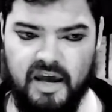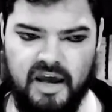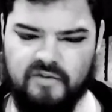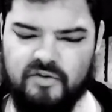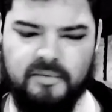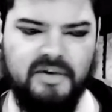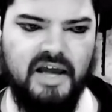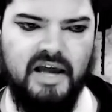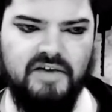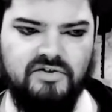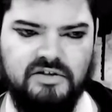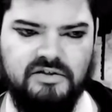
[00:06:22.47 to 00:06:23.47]
If you're being
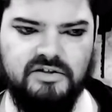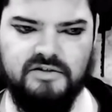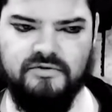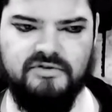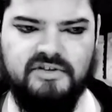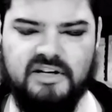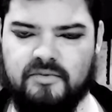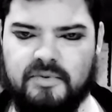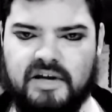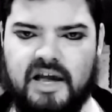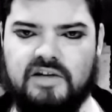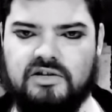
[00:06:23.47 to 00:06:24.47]
edgy just for the sake of
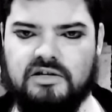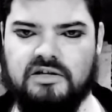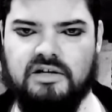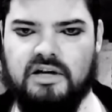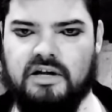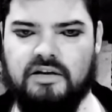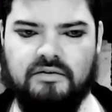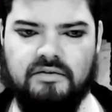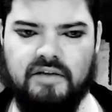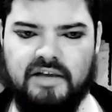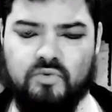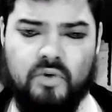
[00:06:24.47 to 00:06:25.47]
being edgy and
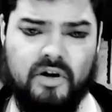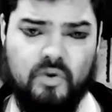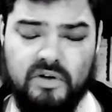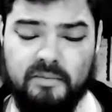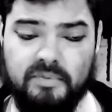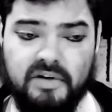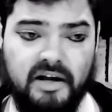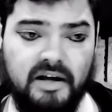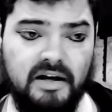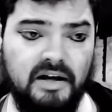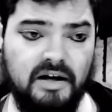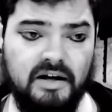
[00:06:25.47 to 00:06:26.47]
that's why you want to
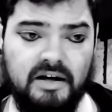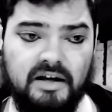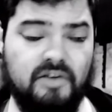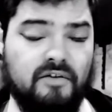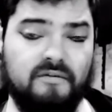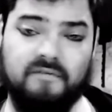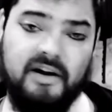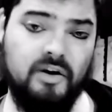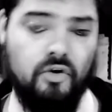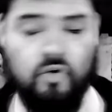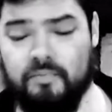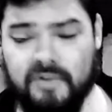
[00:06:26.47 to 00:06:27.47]
play, either find a
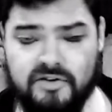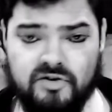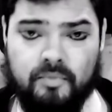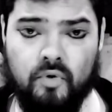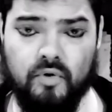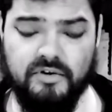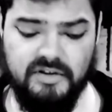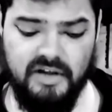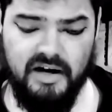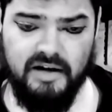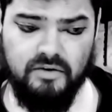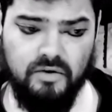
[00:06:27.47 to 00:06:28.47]
group that supports
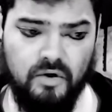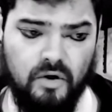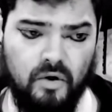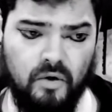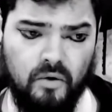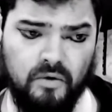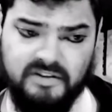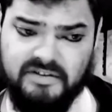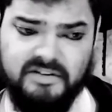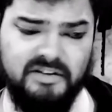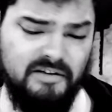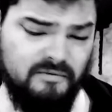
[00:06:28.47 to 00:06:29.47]
that or
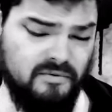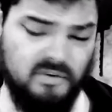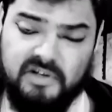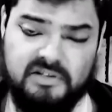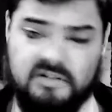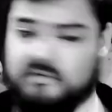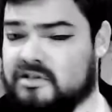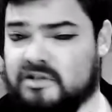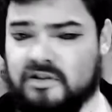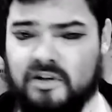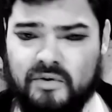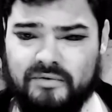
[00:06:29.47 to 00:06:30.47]
just leave the rest of us
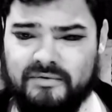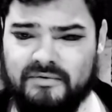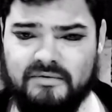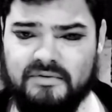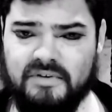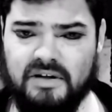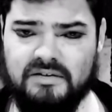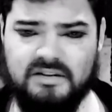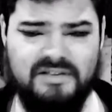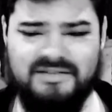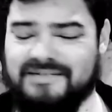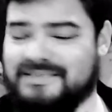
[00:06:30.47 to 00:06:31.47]
alone.
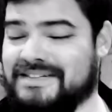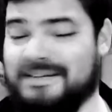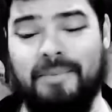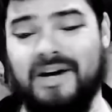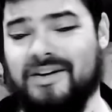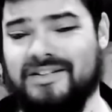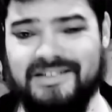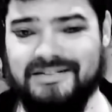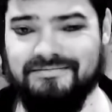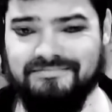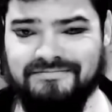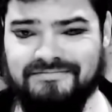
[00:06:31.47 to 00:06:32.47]
It's
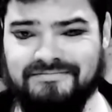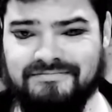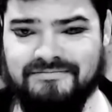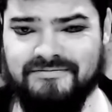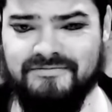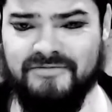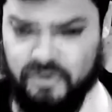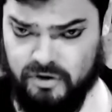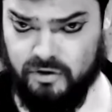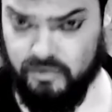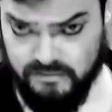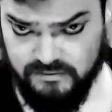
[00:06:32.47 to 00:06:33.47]
embarrassing. For
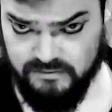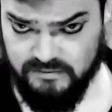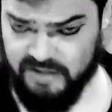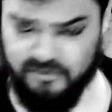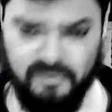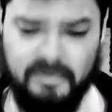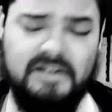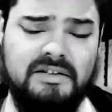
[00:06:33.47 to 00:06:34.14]
you, not for me.